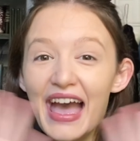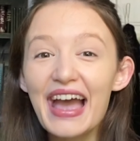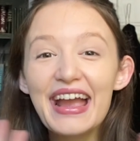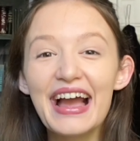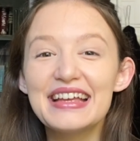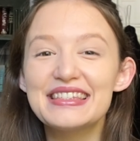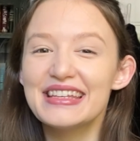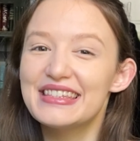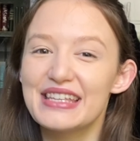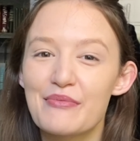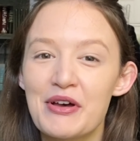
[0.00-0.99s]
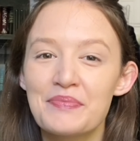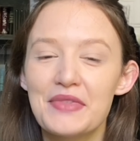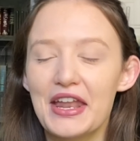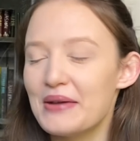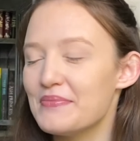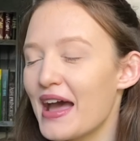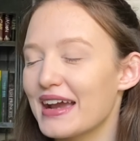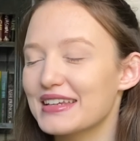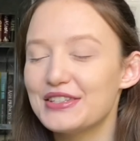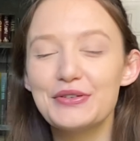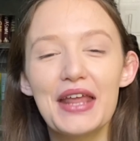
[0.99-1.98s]
guys, it's Emma, and I'm back
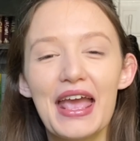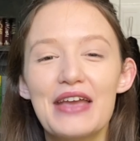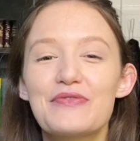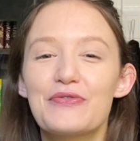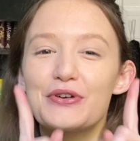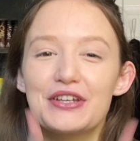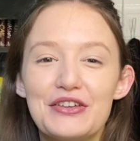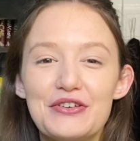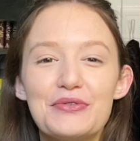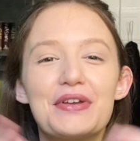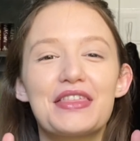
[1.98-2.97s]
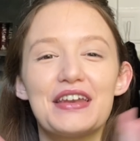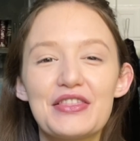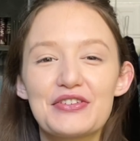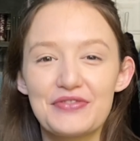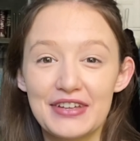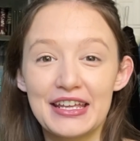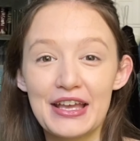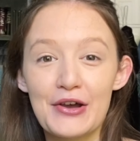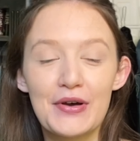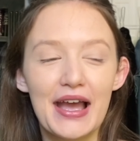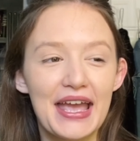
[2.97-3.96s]
today for you with another
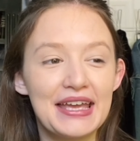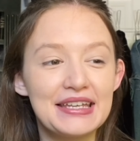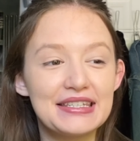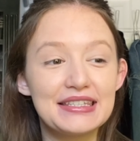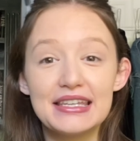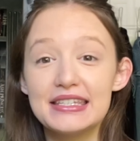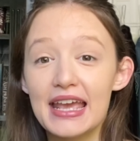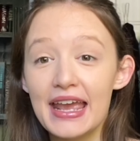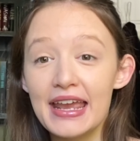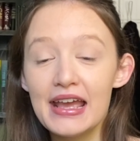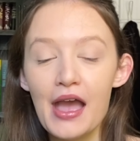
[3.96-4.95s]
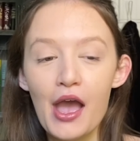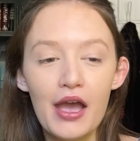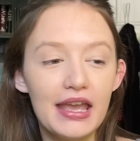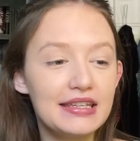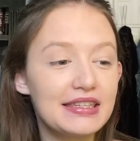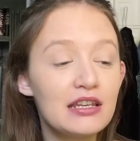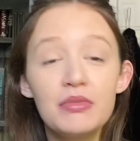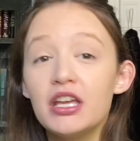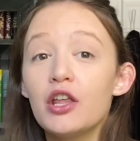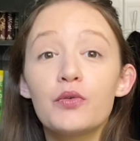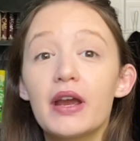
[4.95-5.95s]
video. And today, it's going to be
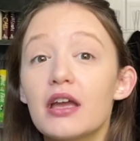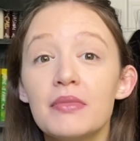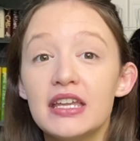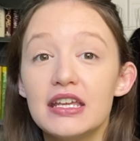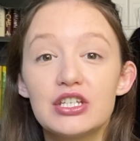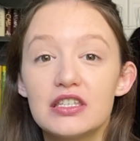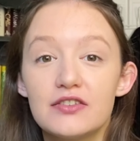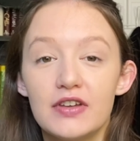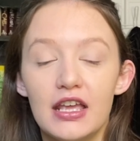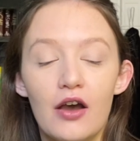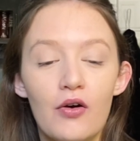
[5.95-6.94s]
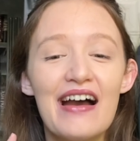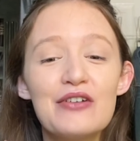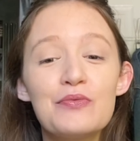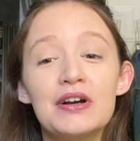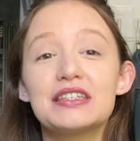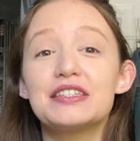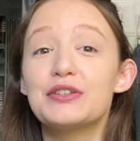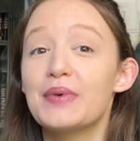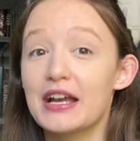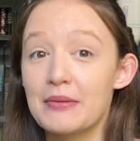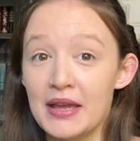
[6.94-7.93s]
another recommendations video. I want to
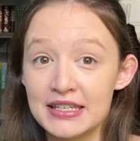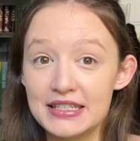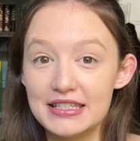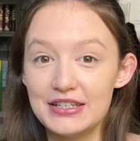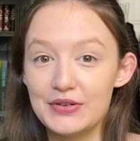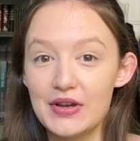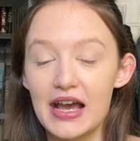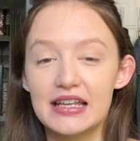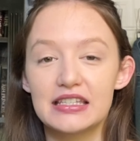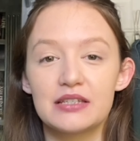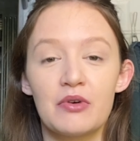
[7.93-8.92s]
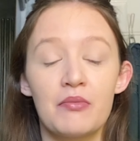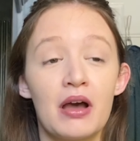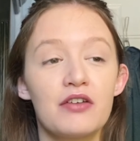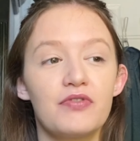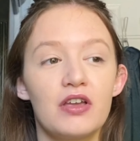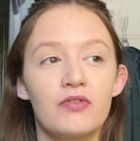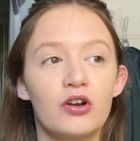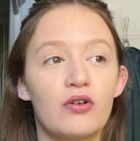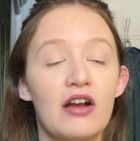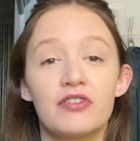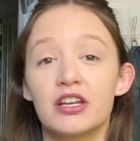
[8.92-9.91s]
recommend to you guys some of my favorite
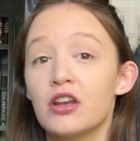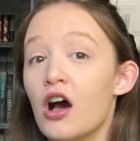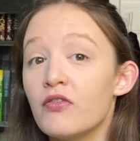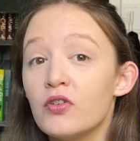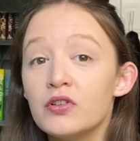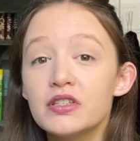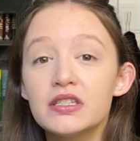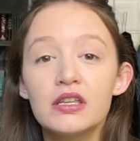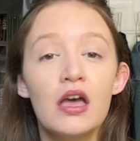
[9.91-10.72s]
graphic novels,